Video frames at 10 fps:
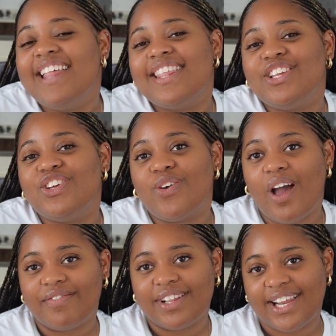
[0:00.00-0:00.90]
then you
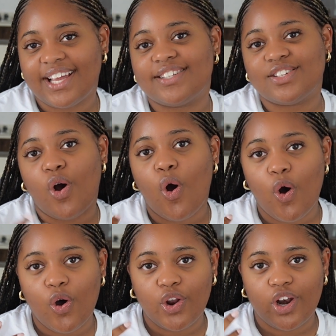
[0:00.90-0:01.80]
have clicked
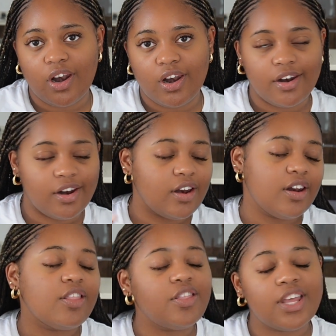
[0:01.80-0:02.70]

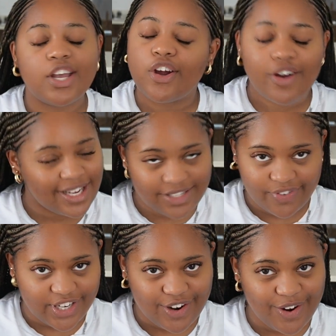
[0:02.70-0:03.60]
on the correct
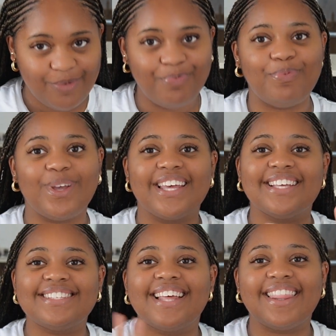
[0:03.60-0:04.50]
video,
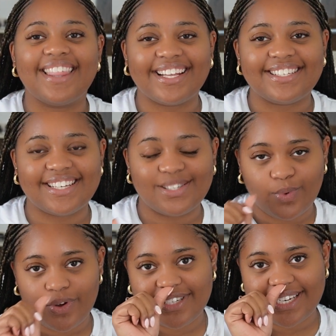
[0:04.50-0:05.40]
because that is
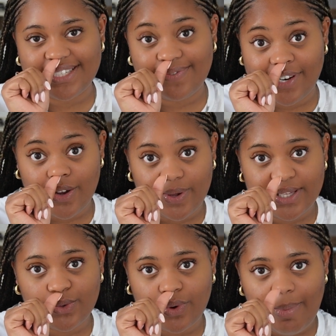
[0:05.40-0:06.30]
what today's video
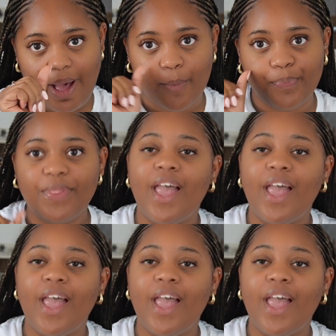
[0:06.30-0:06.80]
is all about.